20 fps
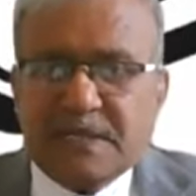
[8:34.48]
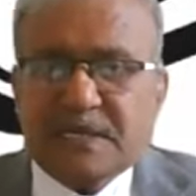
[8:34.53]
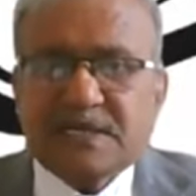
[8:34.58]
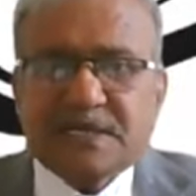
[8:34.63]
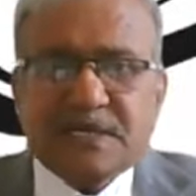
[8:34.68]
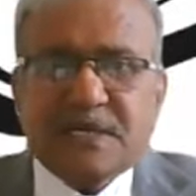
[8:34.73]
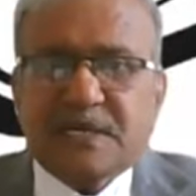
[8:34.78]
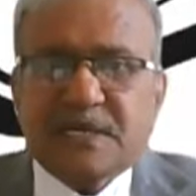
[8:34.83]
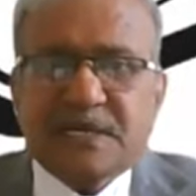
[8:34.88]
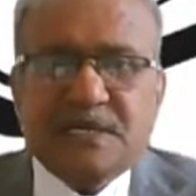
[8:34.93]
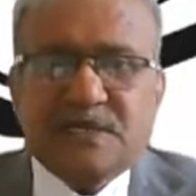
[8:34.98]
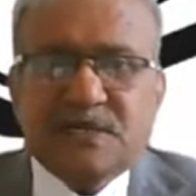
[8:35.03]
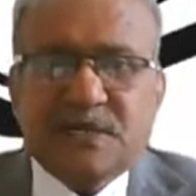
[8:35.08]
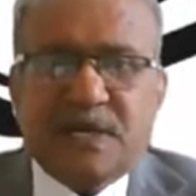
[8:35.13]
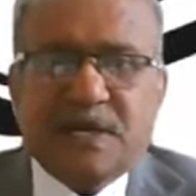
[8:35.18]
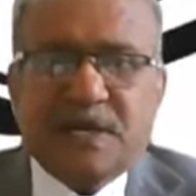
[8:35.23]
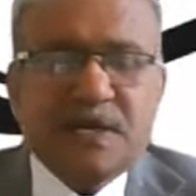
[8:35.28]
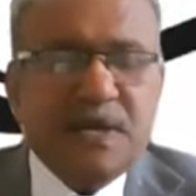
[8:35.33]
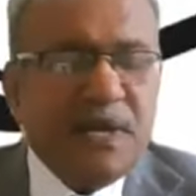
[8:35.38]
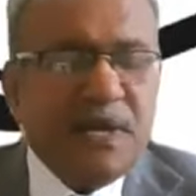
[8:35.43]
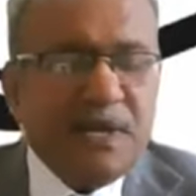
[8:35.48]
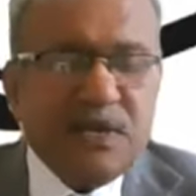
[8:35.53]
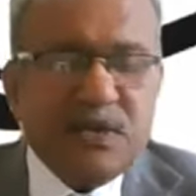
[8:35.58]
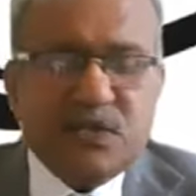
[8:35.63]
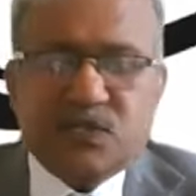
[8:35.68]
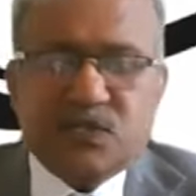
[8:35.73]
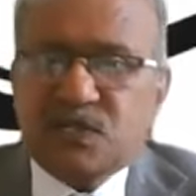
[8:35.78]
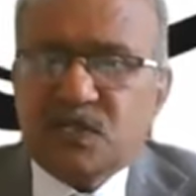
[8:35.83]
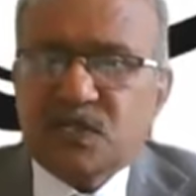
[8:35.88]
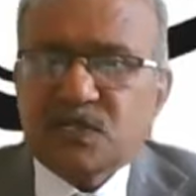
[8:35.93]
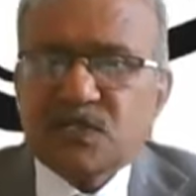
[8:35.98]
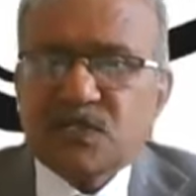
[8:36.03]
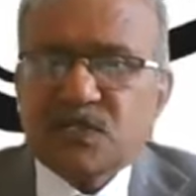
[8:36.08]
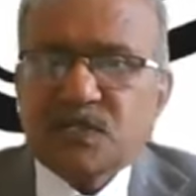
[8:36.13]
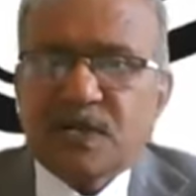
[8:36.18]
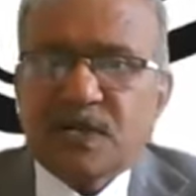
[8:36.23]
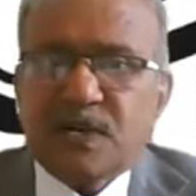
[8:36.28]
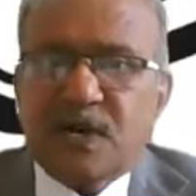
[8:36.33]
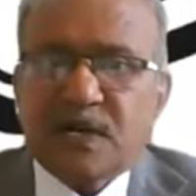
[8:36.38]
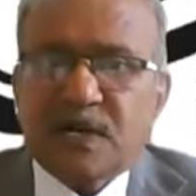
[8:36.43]
That's the reason he just
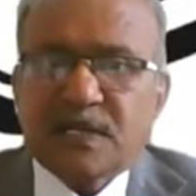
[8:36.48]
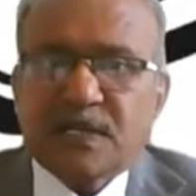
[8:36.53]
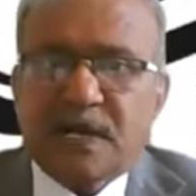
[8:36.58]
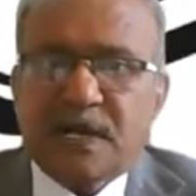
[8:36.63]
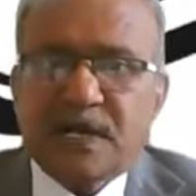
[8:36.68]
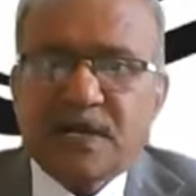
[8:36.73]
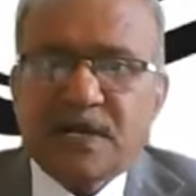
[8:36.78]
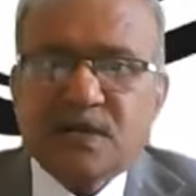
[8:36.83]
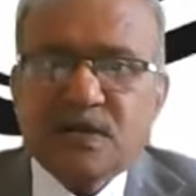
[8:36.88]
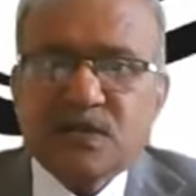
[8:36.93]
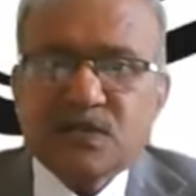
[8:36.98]
got the.